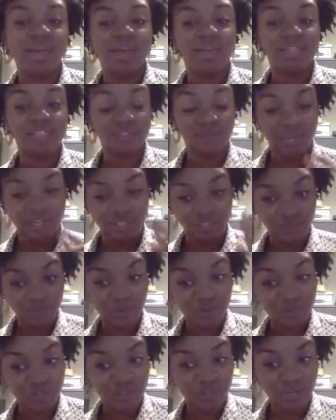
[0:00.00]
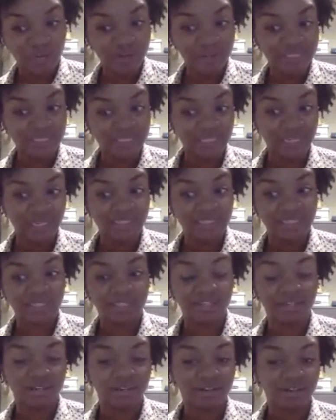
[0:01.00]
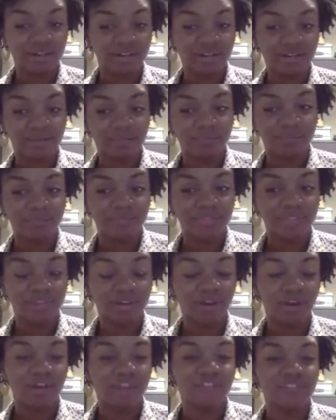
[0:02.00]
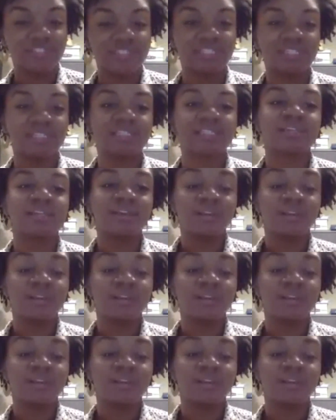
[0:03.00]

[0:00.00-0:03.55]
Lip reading: And so I drove 2 hours to get to their offices.